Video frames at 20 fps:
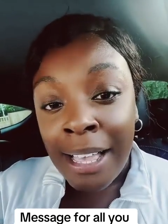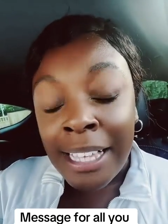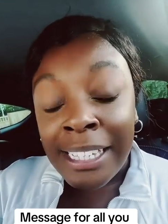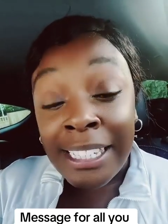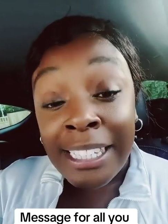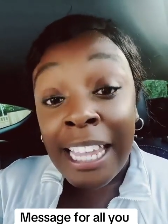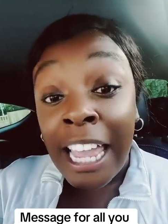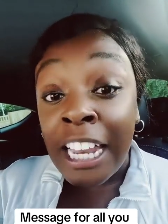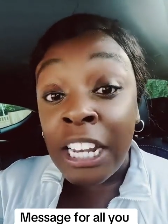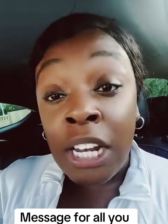
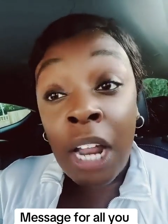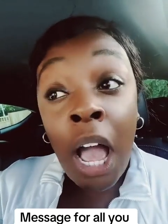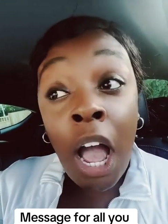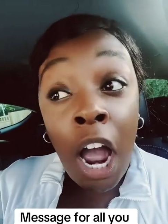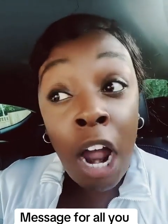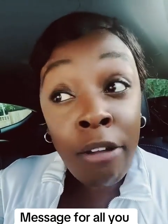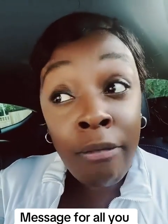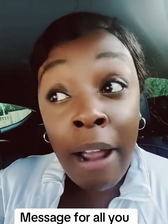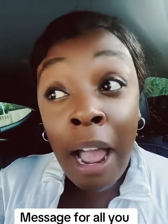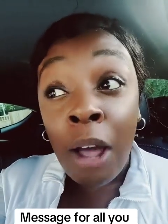sent
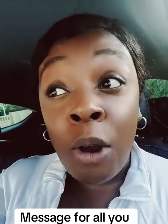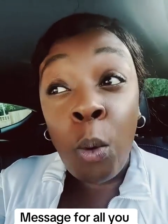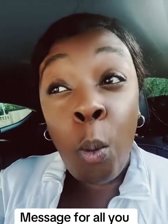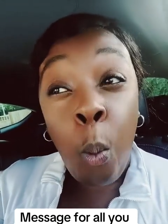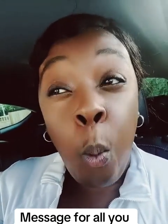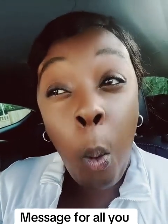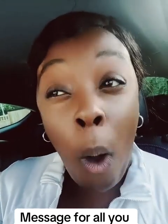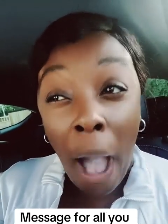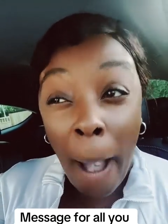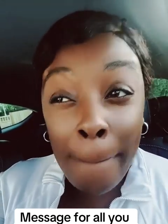
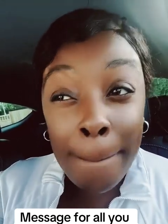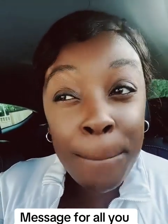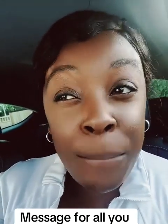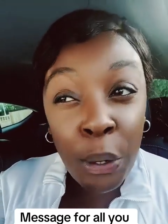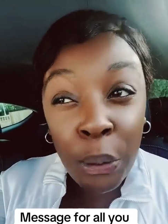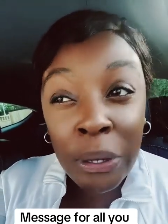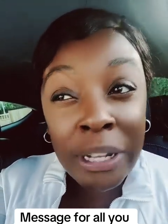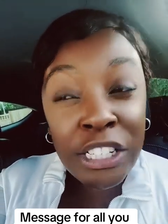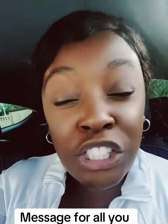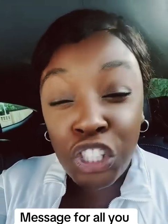around
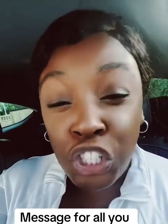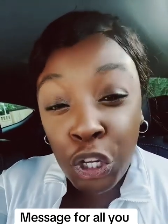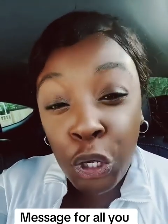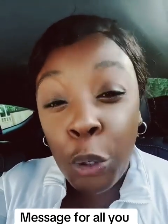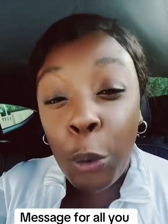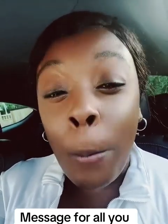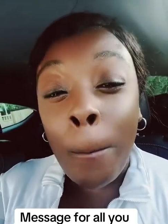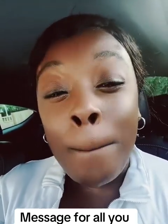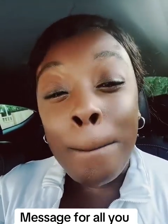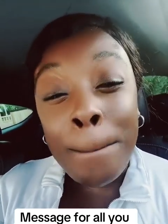
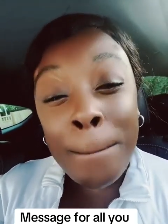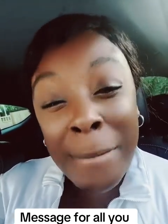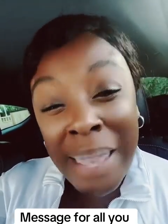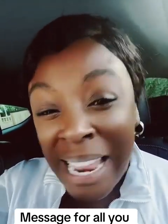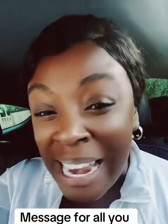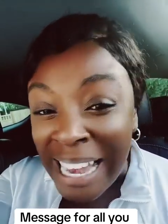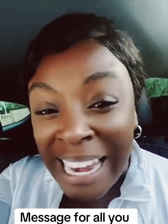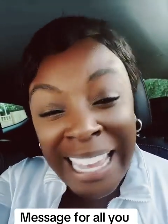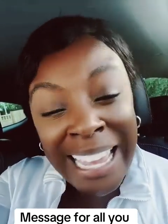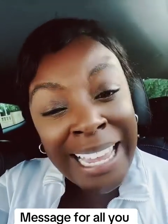1.2
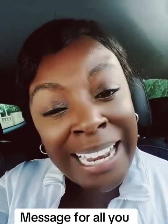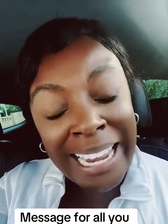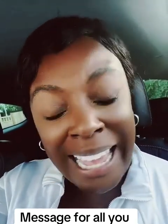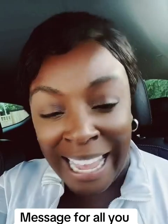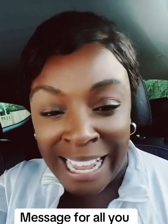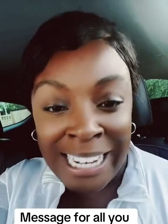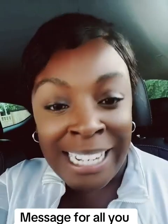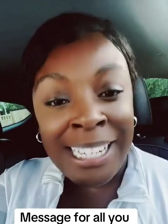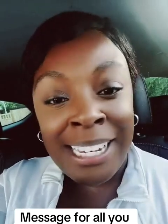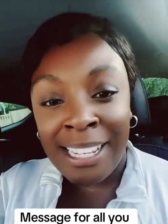million
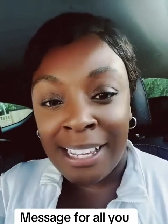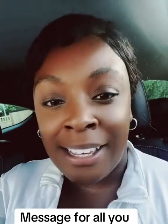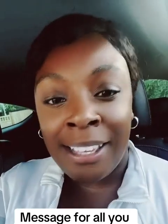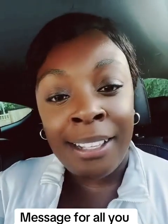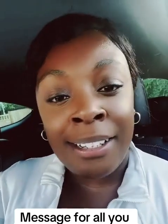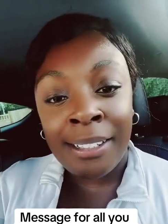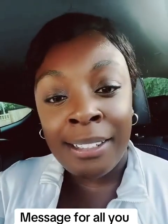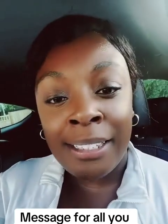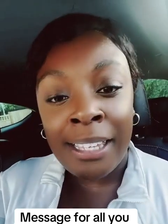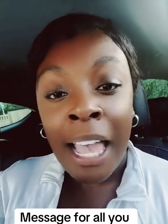
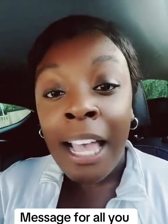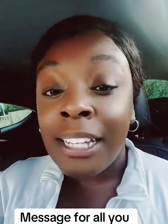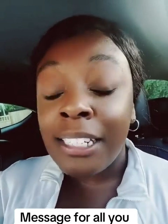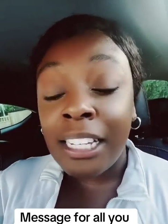Indians